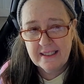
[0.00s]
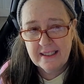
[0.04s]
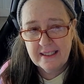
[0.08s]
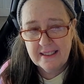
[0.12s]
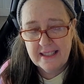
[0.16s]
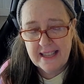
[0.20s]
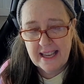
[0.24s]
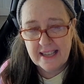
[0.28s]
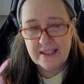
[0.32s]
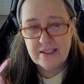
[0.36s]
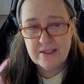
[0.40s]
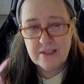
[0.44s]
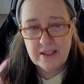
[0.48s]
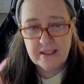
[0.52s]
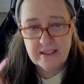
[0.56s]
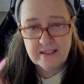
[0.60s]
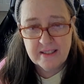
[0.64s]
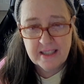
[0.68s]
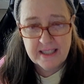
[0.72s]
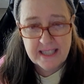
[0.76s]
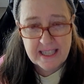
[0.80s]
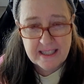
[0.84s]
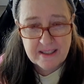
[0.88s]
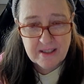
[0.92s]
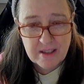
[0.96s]
yes and
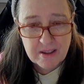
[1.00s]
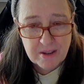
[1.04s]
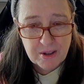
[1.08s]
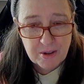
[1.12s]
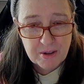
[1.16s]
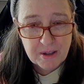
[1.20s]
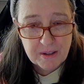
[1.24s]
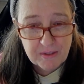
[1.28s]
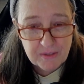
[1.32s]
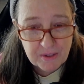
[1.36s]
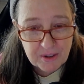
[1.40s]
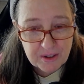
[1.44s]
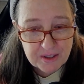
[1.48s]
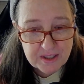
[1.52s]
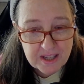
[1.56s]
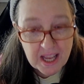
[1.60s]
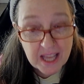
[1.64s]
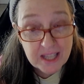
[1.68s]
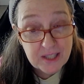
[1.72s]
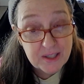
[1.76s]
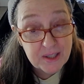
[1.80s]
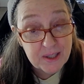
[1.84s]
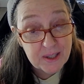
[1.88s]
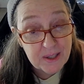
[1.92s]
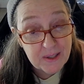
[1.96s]
today's the
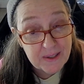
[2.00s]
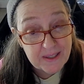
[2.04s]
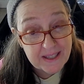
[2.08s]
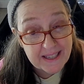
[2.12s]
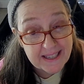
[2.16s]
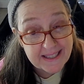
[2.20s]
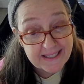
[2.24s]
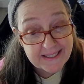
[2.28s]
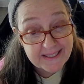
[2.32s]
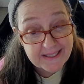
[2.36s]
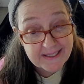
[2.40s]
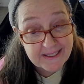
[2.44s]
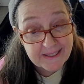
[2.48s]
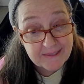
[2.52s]
31st two days